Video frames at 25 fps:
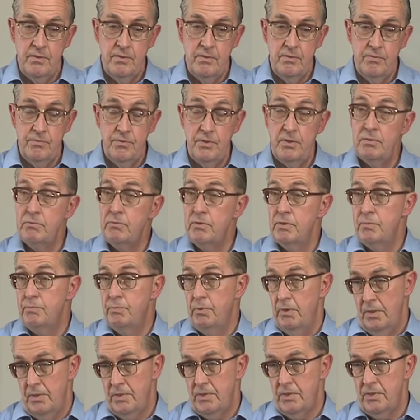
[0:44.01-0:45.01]
filled with
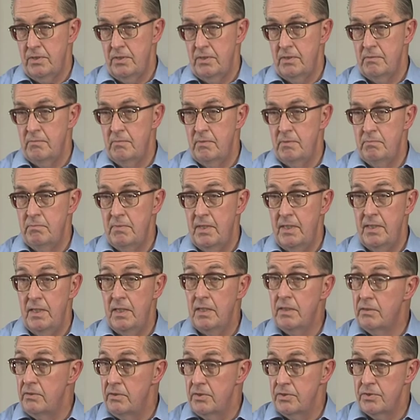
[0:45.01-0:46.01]
books, and my
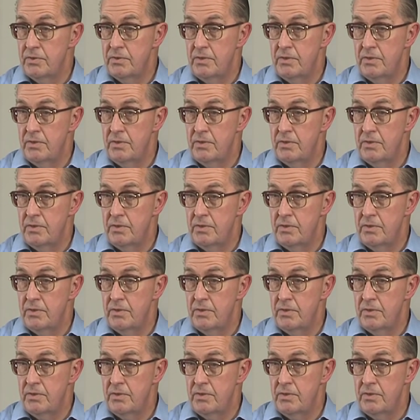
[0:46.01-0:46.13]
uncles